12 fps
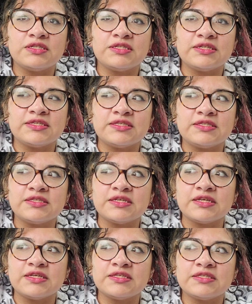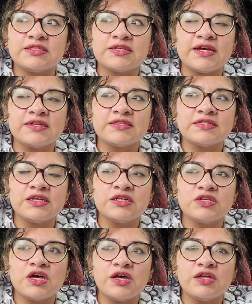disease testing
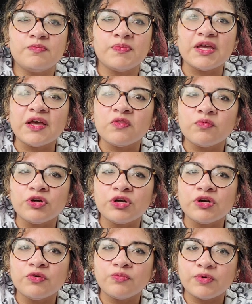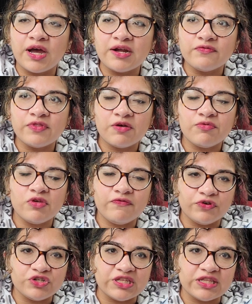done, because we're kind of like with a
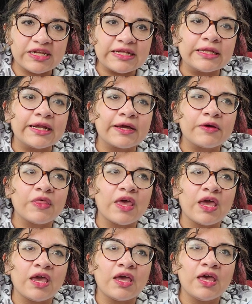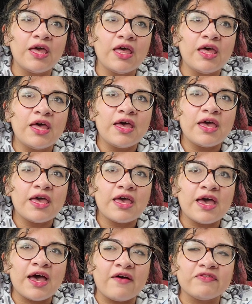fertility clinic. They
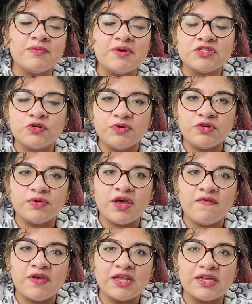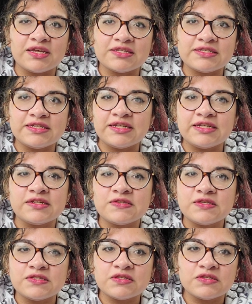have to make sure we don't have any STD
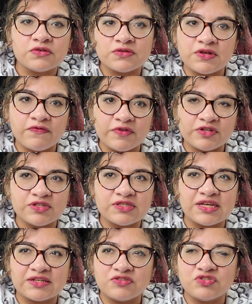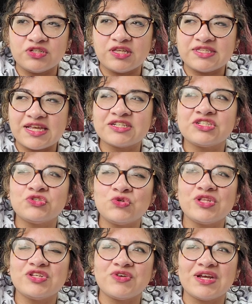diseases or stuff,
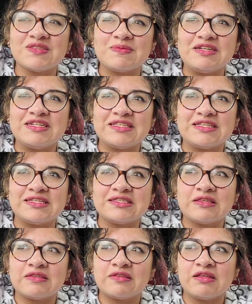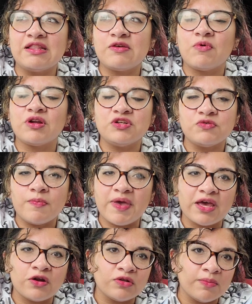sexually transmitted diseases, and they want to do a
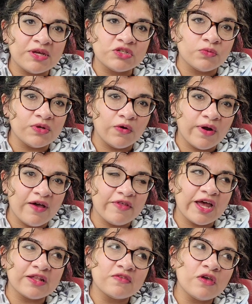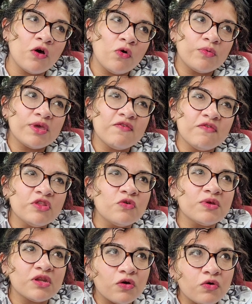panel to make sure we don't have that. So even though
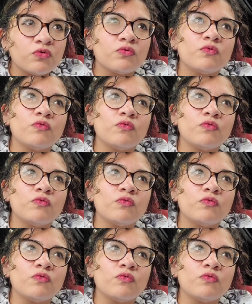we don't,